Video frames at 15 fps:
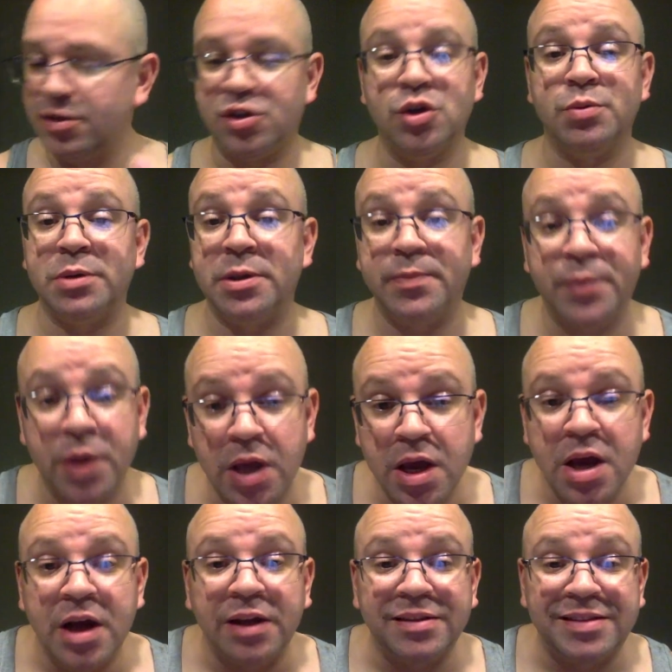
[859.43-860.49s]
Excuse me.
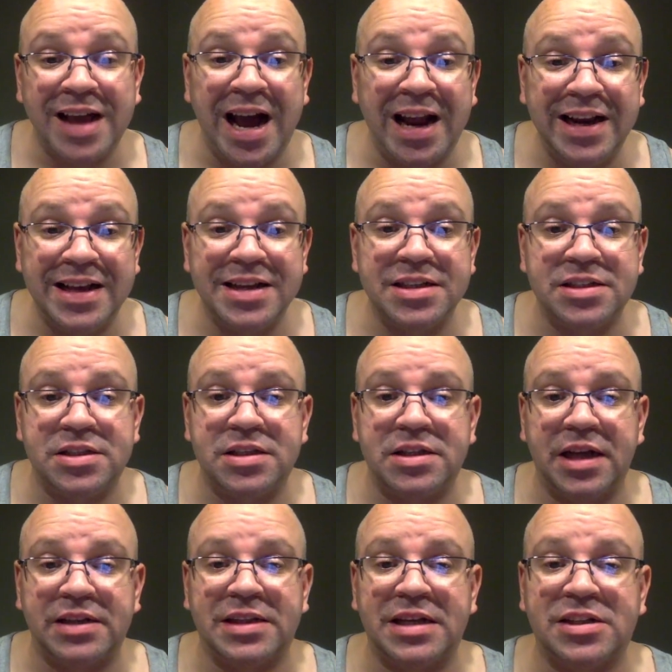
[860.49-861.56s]
That is
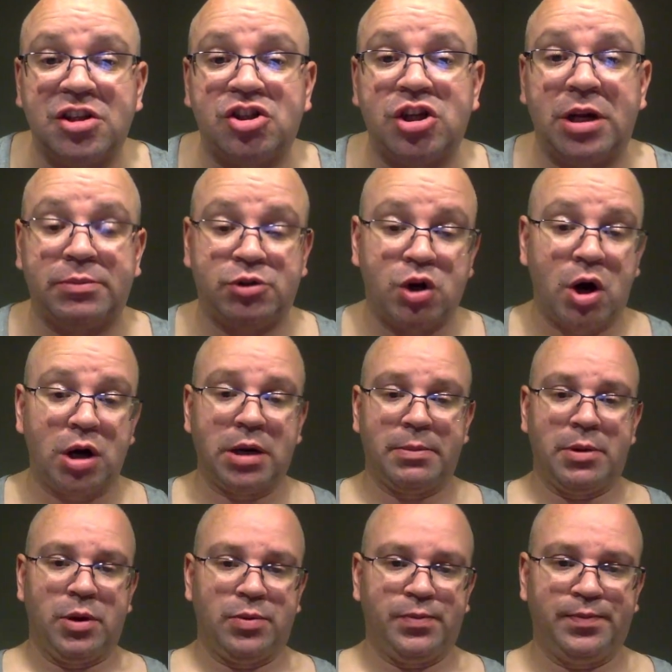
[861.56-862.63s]
that that's the shit I'm talking
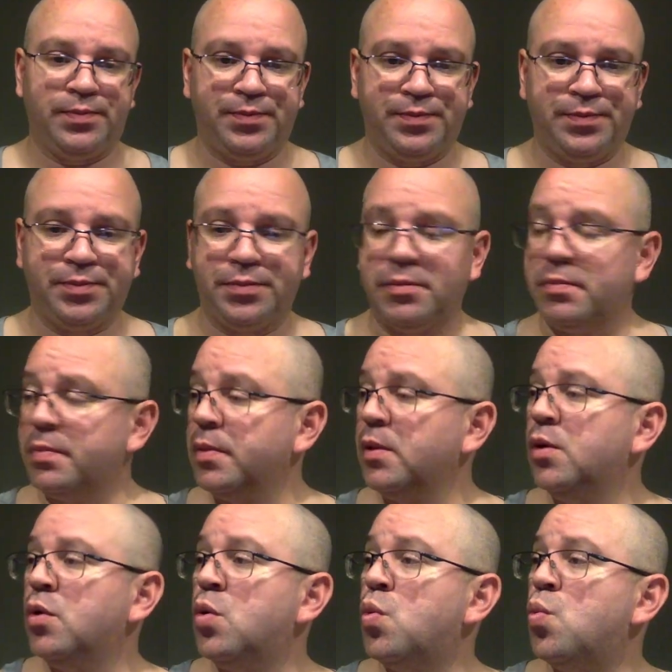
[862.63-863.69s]
about.
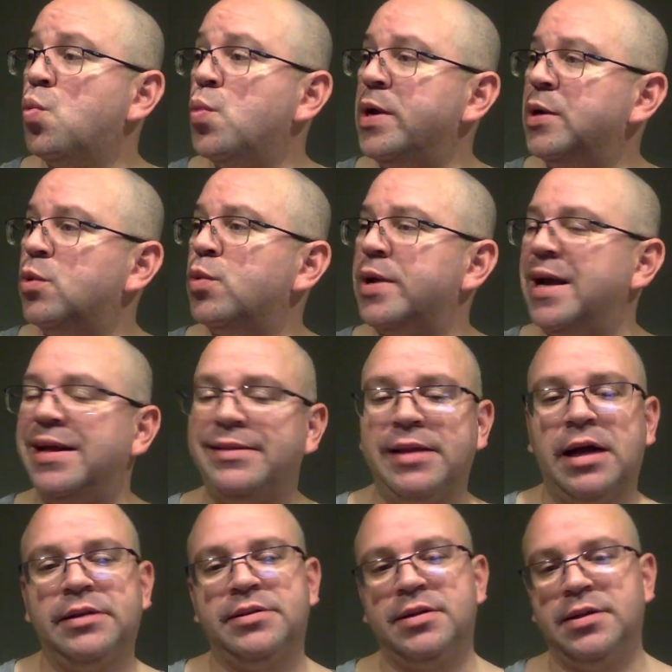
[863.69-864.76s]
We don't get
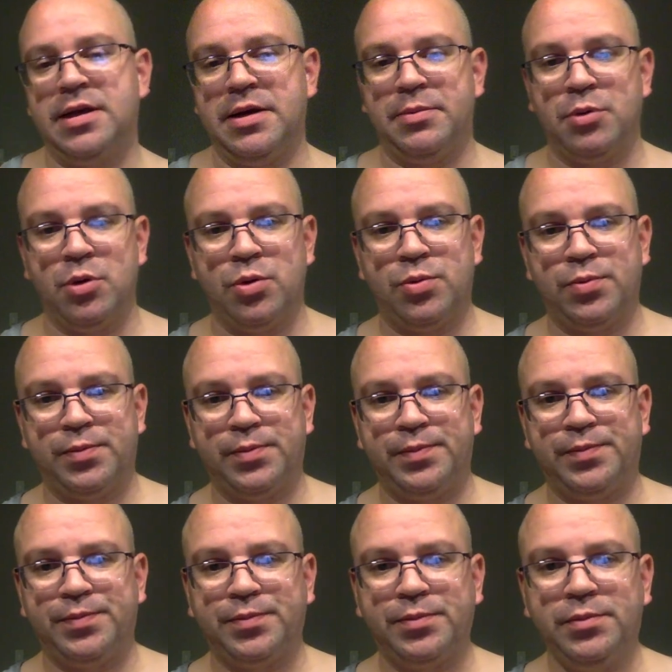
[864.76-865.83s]
that today, bro.
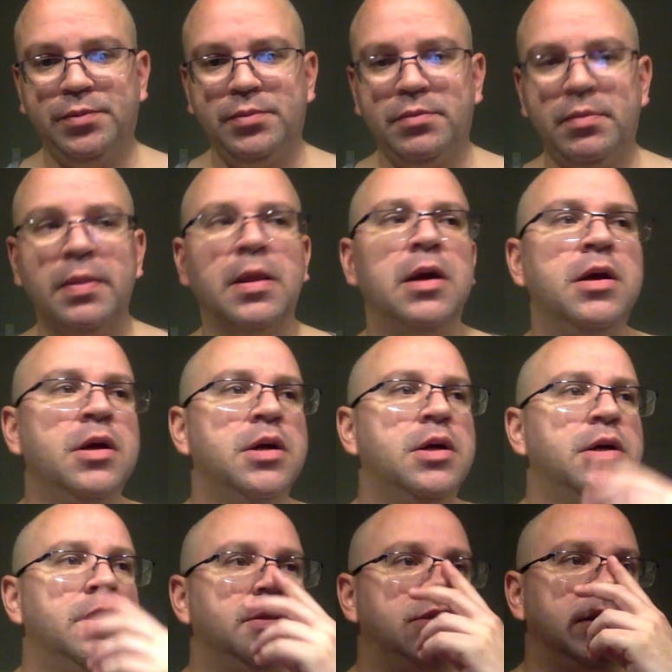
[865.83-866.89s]

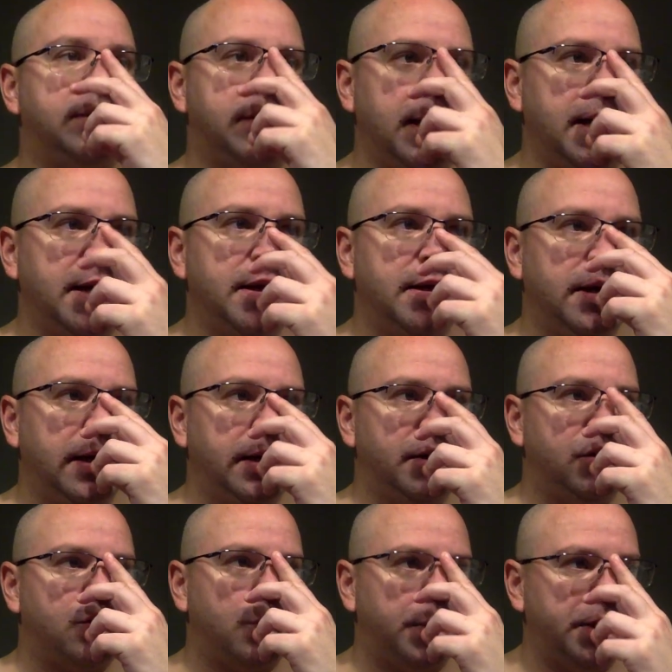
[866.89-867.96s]
Today in
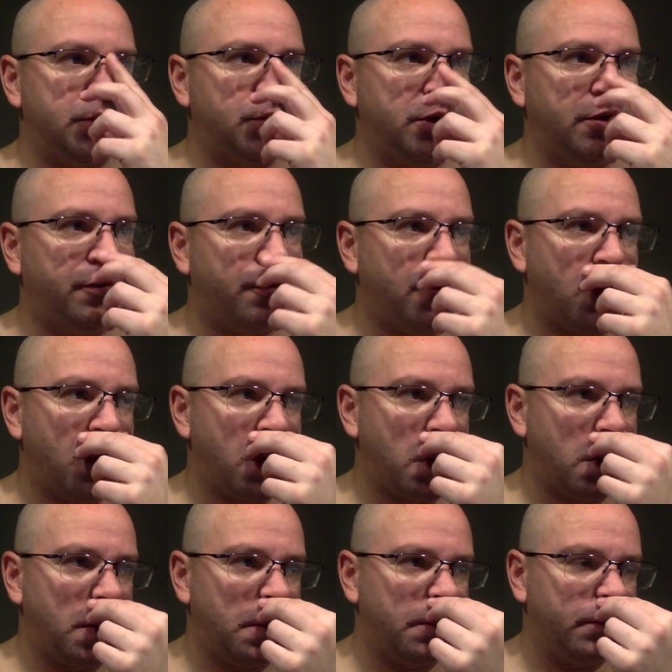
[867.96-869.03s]

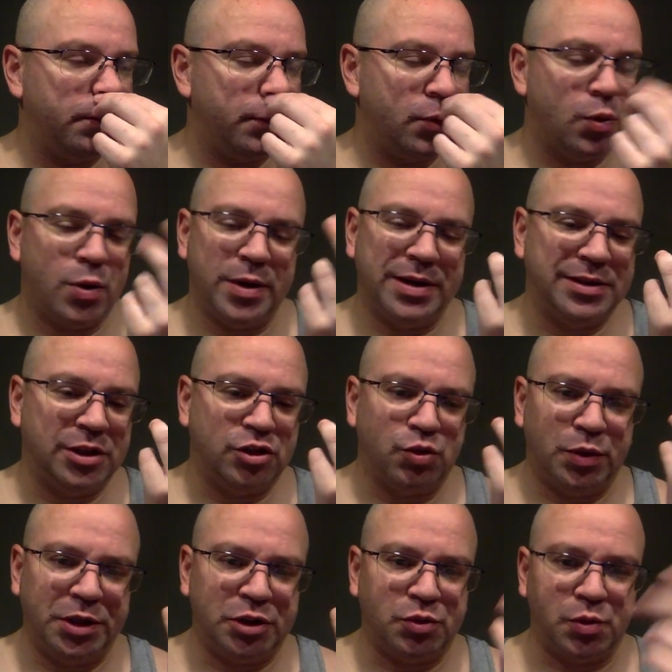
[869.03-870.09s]
2024, well, in the
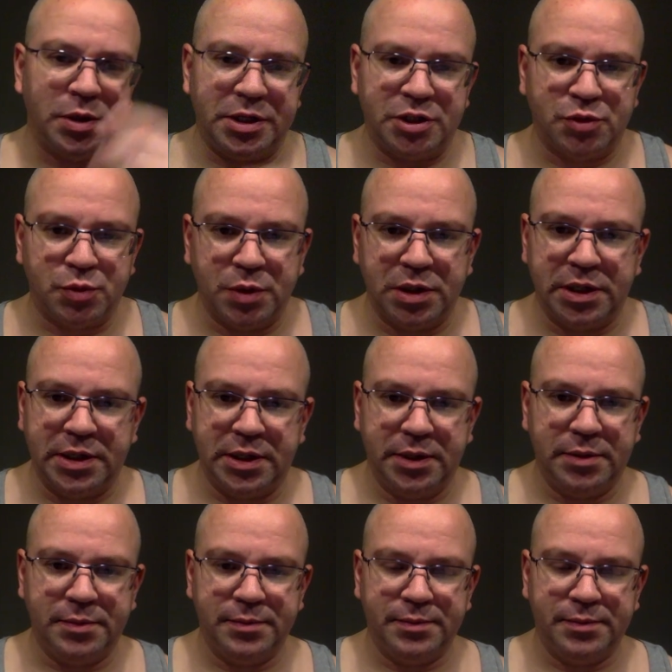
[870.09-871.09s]
2020s, really,